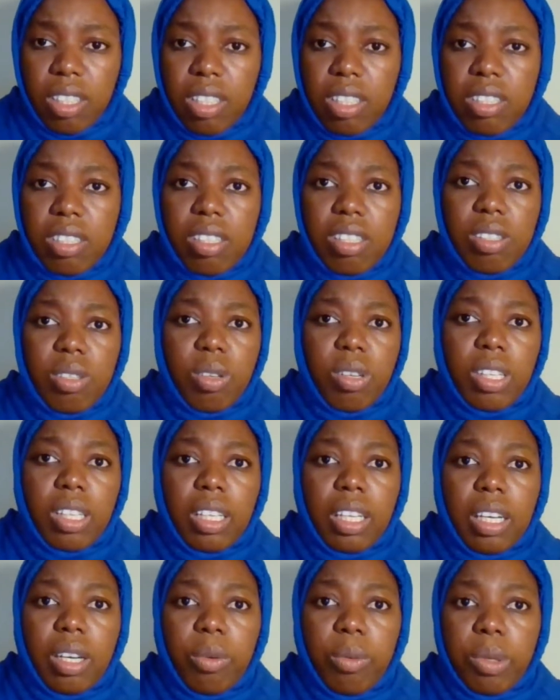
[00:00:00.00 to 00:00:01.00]
Is it
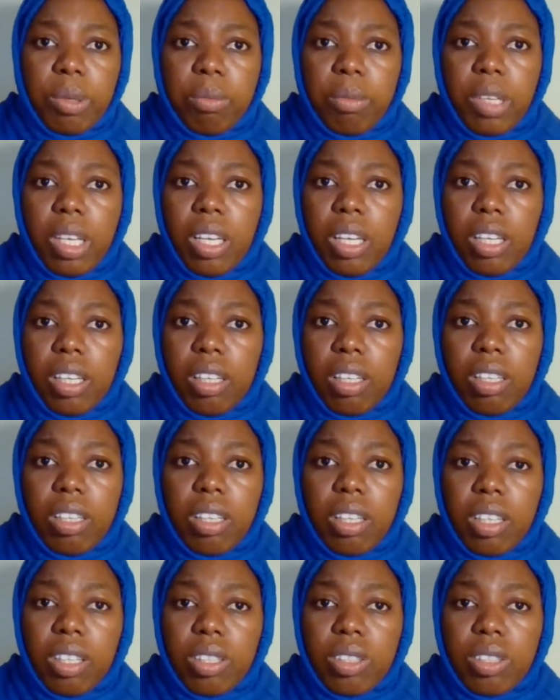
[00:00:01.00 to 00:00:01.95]
under women